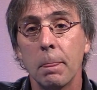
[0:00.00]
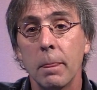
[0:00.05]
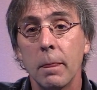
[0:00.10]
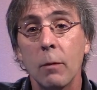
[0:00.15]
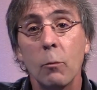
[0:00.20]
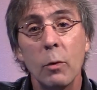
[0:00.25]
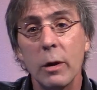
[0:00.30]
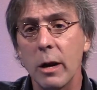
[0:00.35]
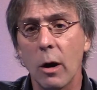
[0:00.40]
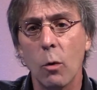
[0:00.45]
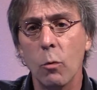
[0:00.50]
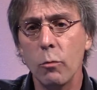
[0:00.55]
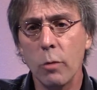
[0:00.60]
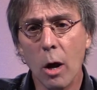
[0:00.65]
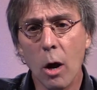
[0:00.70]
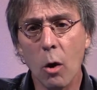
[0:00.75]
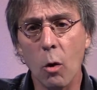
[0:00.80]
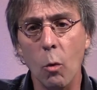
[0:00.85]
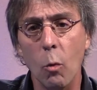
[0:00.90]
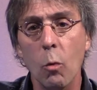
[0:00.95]
We don't
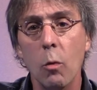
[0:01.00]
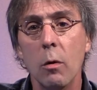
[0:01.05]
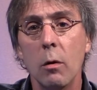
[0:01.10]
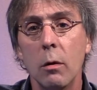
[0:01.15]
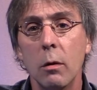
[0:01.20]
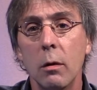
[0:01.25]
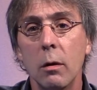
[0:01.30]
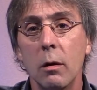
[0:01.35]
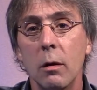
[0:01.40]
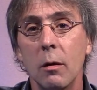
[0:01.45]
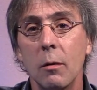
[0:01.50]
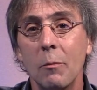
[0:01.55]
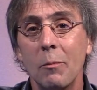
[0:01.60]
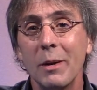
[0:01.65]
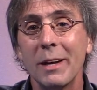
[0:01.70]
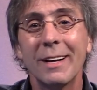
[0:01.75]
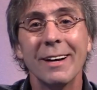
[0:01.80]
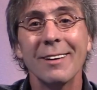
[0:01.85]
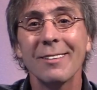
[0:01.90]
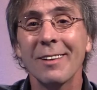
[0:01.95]
know
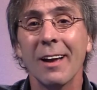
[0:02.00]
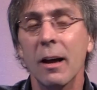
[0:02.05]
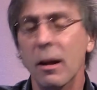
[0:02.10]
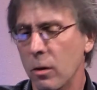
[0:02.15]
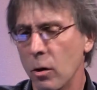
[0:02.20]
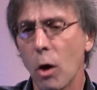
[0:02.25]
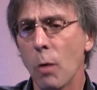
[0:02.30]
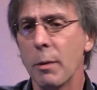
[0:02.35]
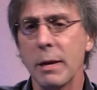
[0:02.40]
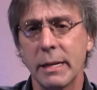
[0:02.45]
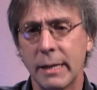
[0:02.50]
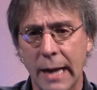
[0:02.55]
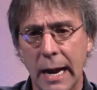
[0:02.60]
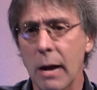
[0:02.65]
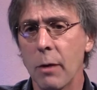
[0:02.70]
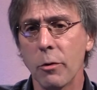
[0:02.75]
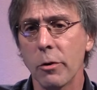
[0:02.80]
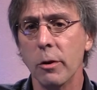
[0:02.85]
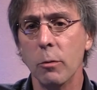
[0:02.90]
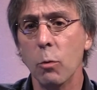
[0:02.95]
because nobody
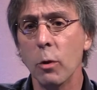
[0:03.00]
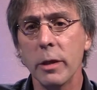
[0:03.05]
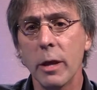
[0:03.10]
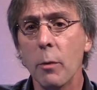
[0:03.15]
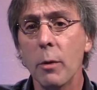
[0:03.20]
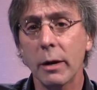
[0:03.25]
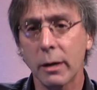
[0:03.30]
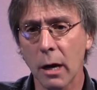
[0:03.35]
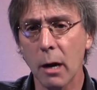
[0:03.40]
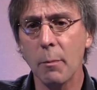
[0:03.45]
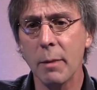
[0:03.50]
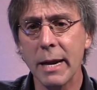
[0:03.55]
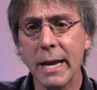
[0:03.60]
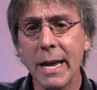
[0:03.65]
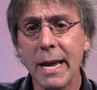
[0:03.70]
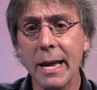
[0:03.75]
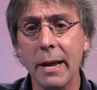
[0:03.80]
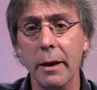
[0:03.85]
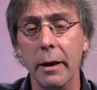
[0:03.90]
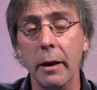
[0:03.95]
counted them when they were coming
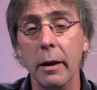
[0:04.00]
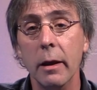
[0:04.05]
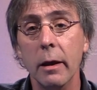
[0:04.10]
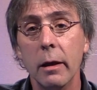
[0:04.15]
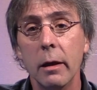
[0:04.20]
in.